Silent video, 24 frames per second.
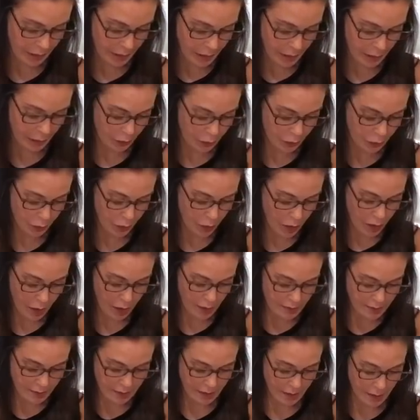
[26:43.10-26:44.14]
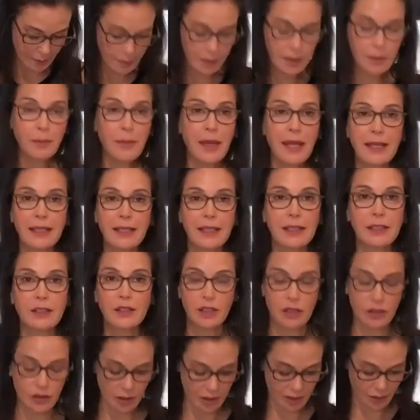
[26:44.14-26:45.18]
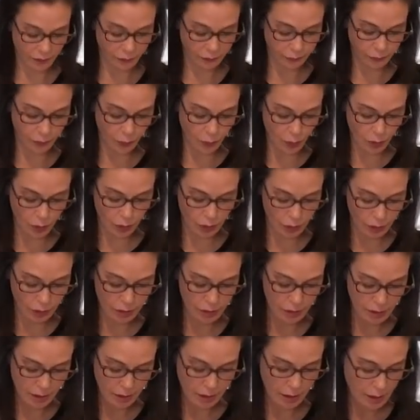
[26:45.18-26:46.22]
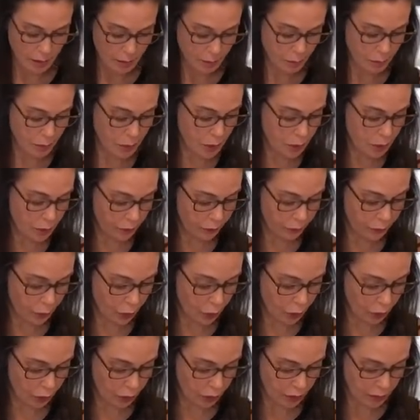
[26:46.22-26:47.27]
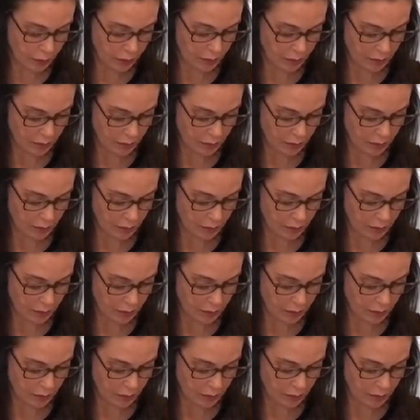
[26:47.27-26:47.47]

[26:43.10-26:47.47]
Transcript: across. I'm going to make it into just 4 beautiful